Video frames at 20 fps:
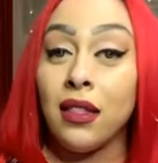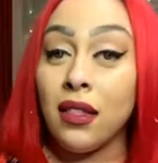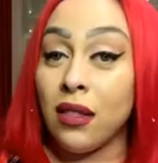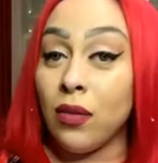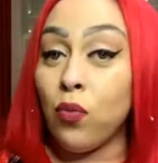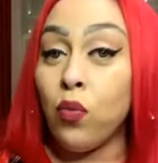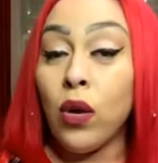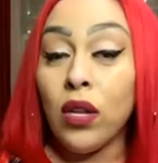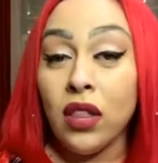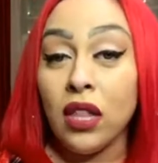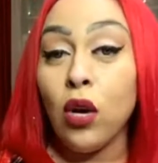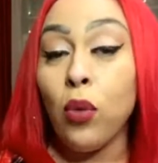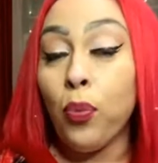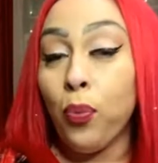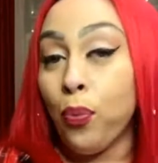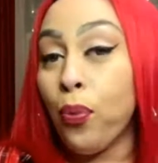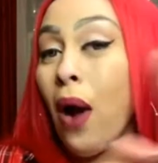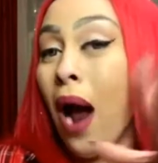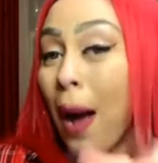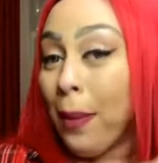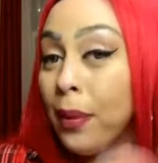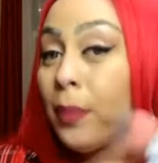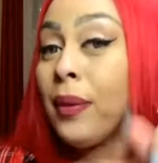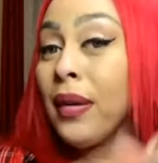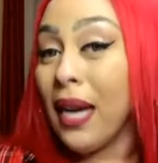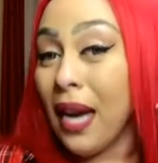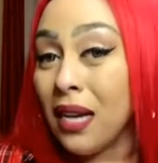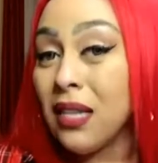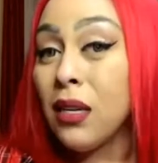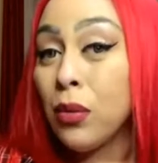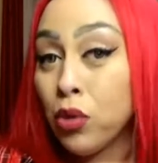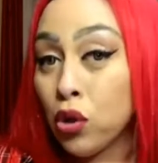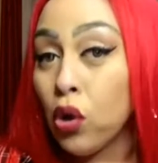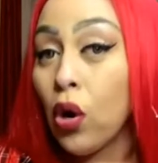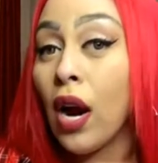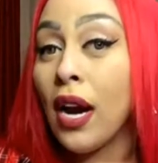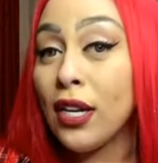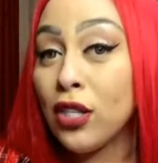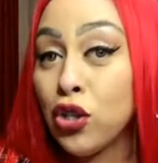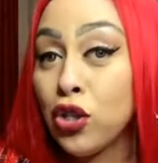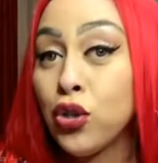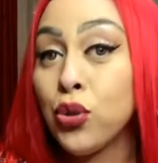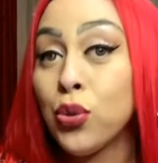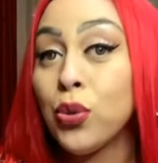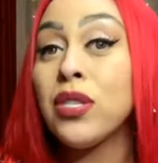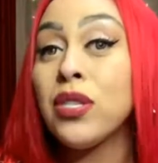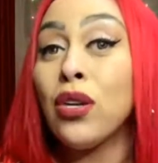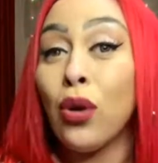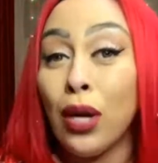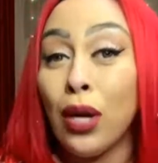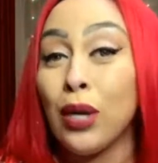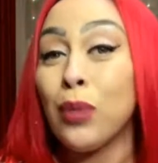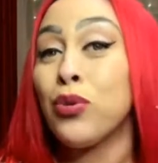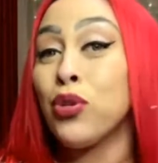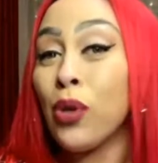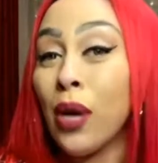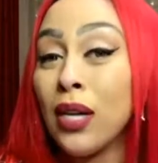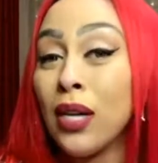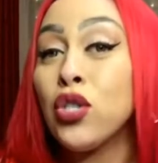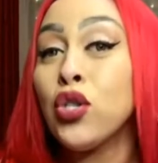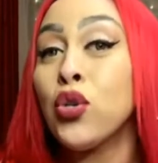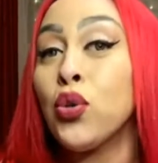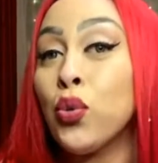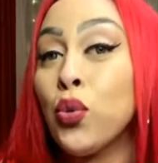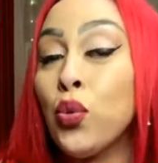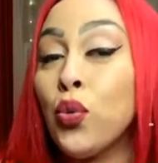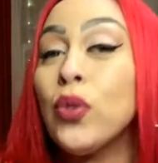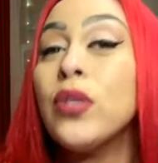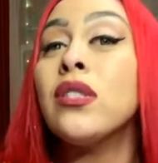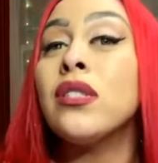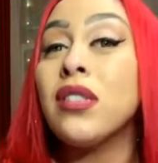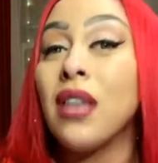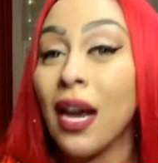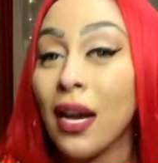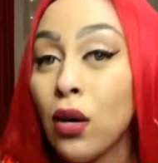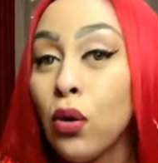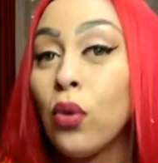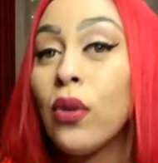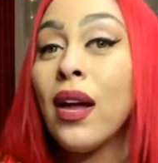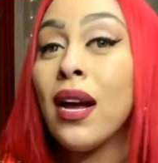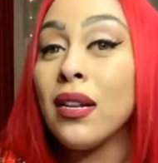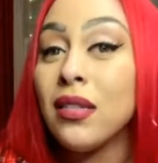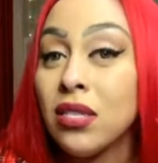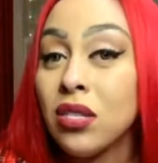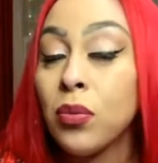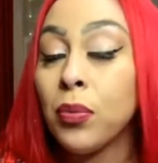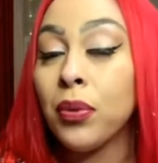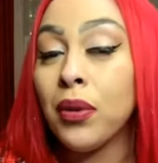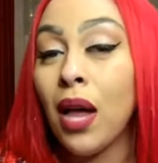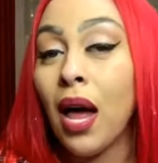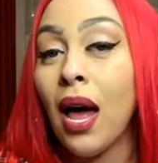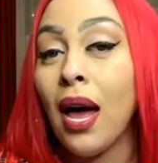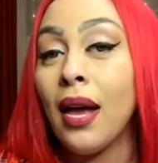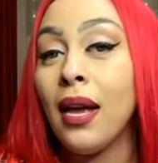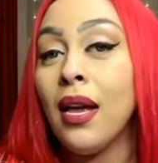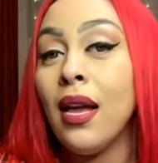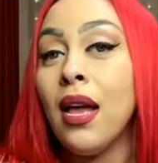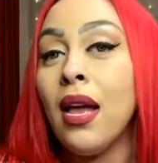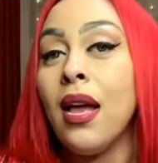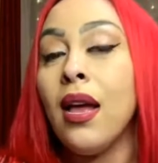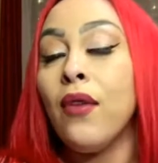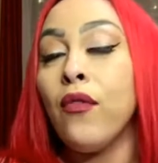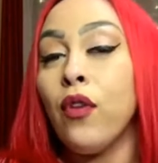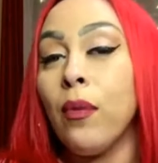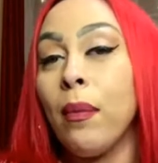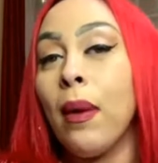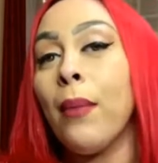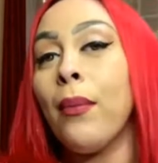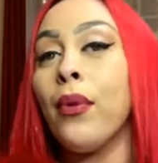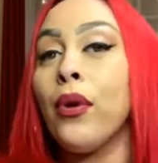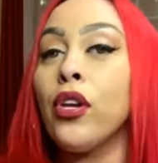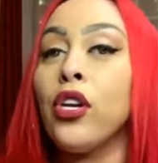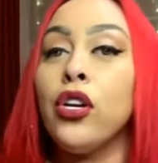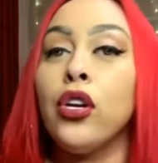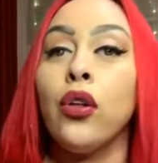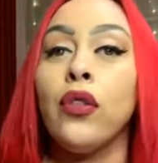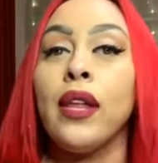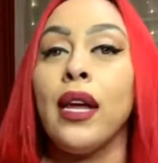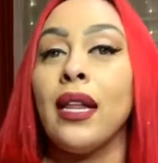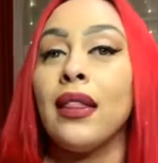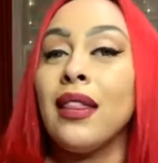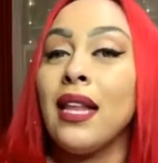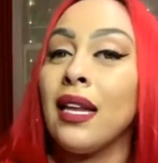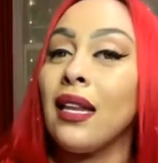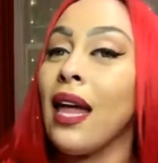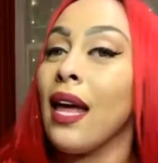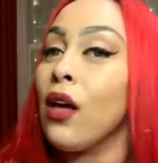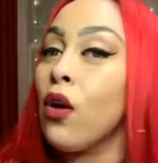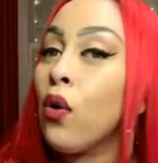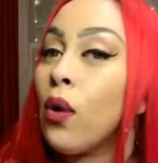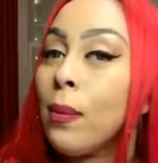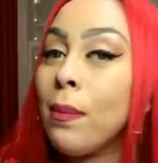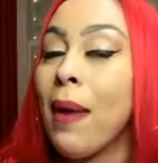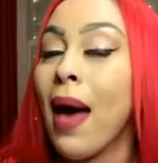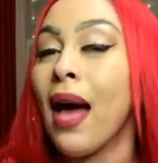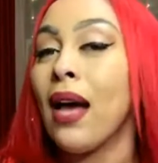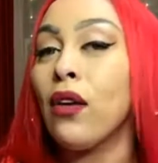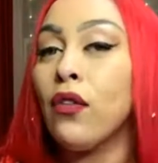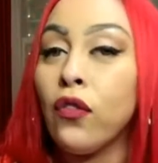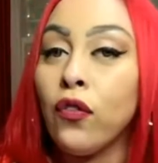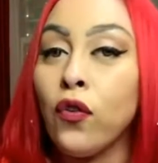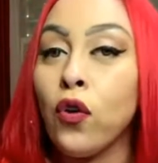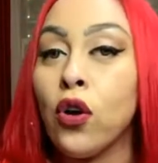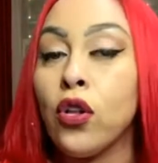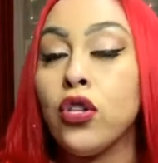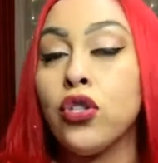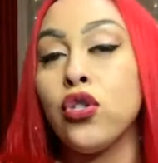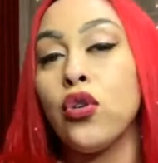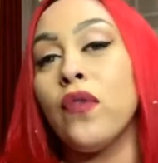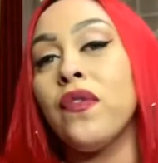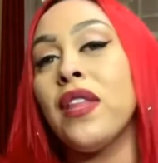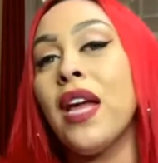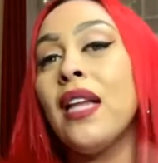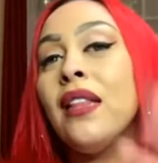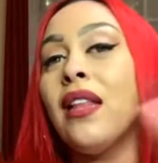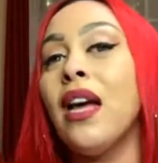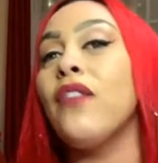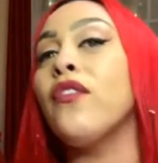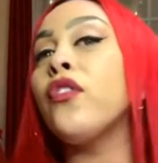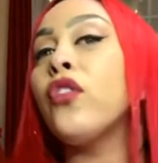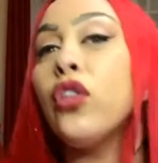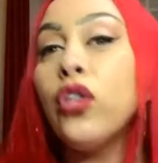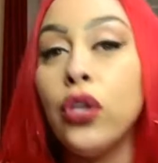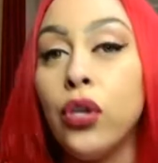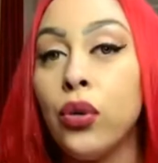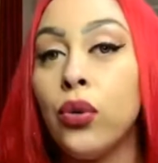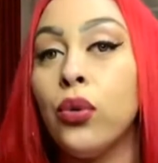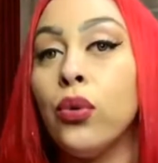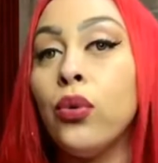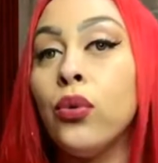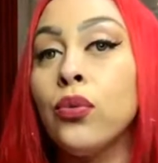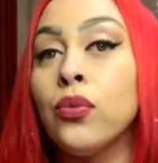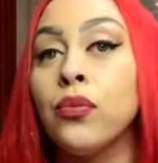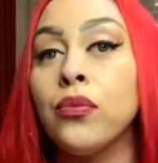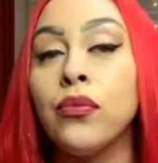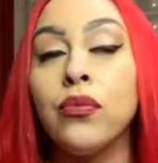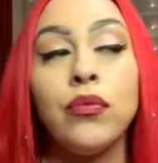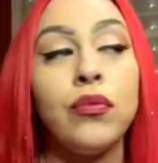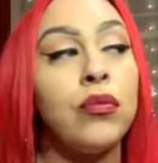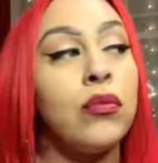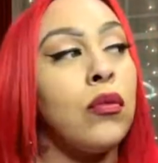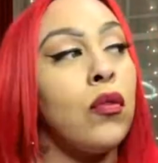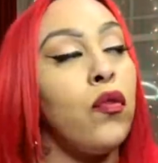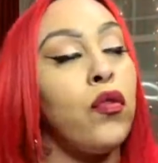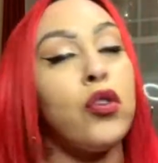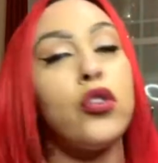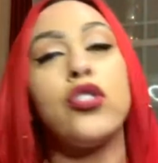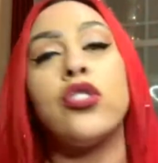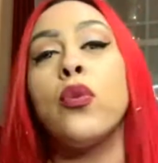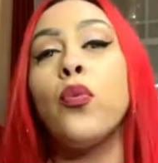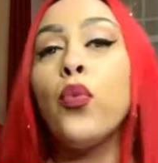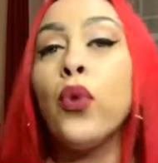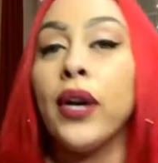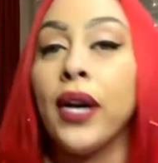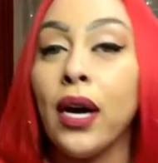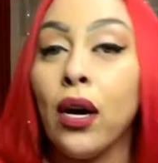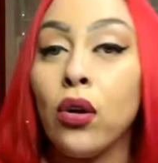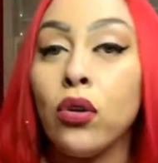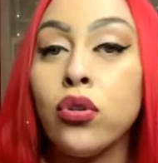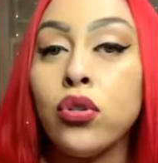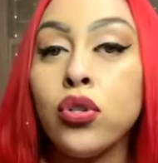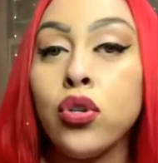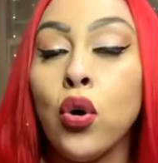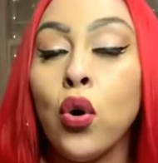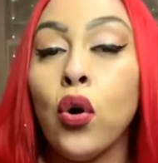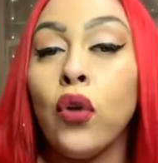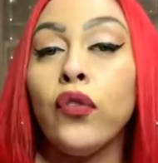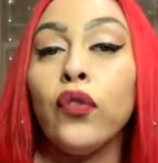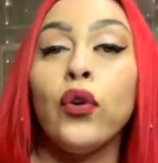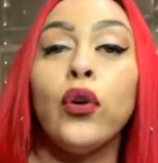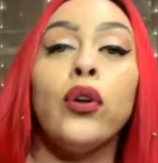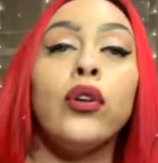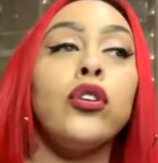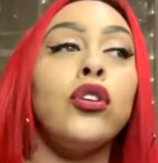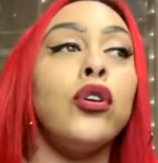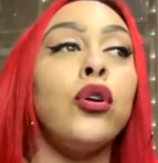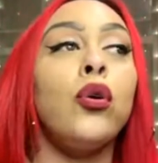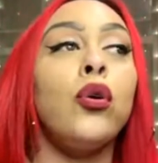what they'll probably end up trying to do is they'll end up trying to recycle that supply. Remember, they like going back and forth. So if they left you for someone else or for,